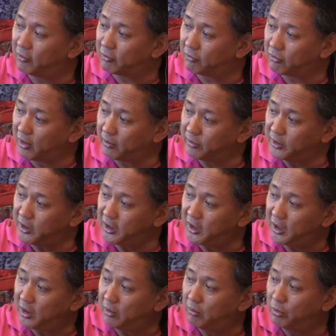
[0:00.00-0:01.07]
From the
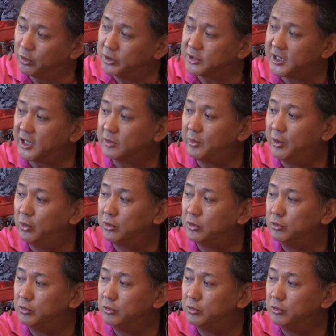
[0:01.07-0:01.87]
bodhisattvahood,